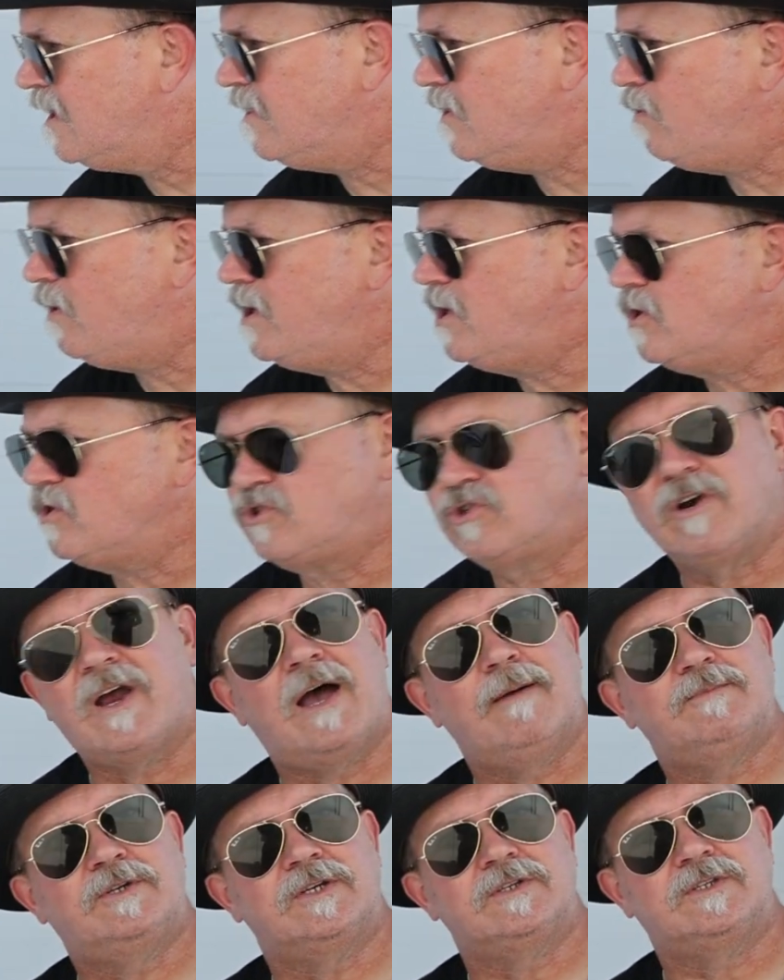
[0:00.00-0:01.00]
the windows
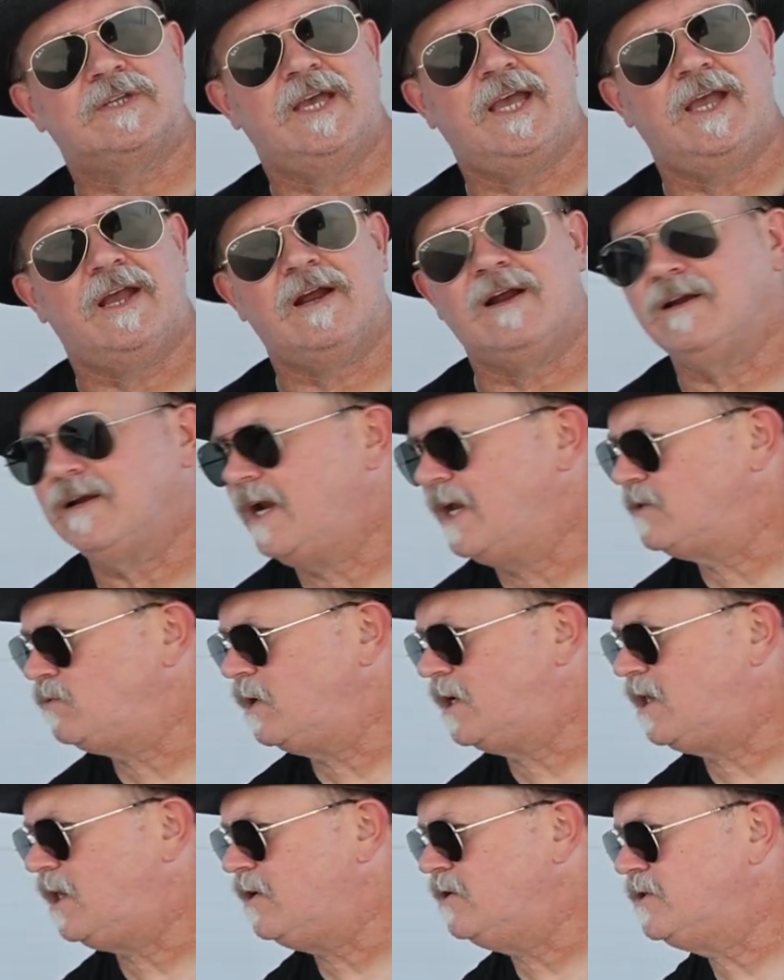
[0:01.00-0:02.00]
drop just a hair, and as
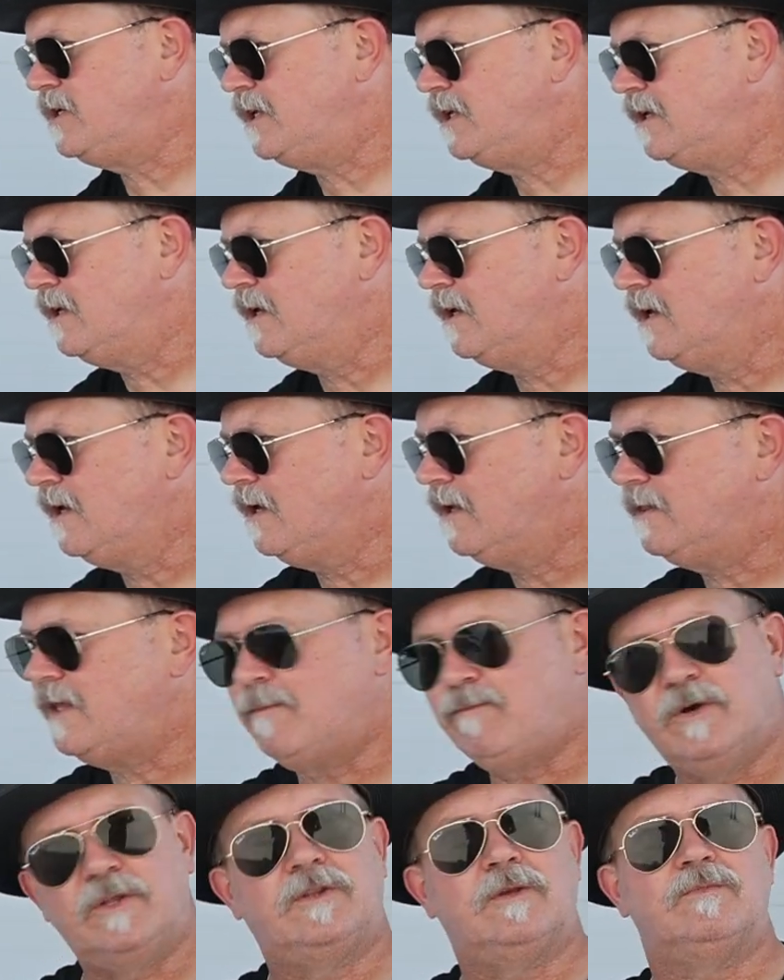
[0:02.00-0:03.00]
we close it, they
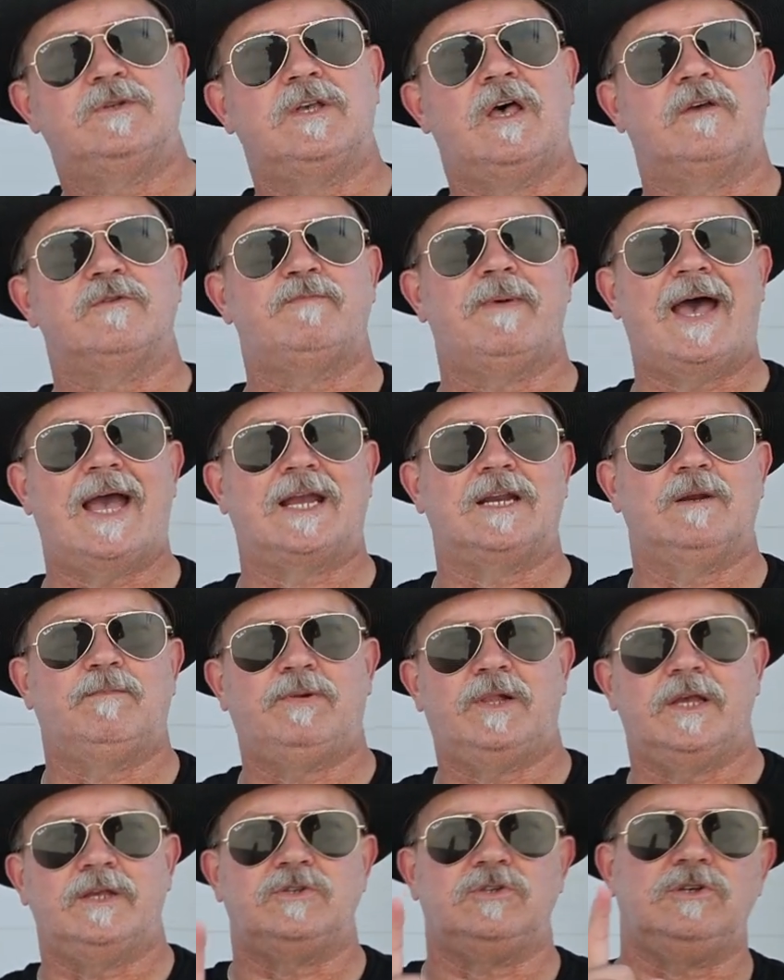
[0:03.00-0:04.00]
put themselves back into
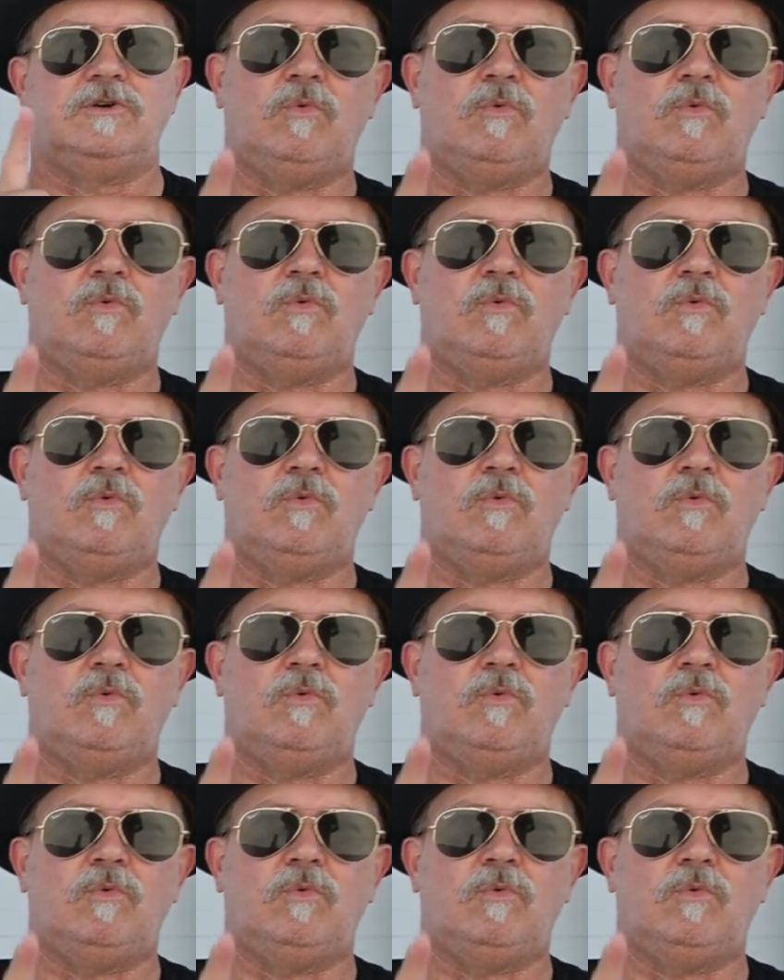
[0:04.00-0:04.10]
place.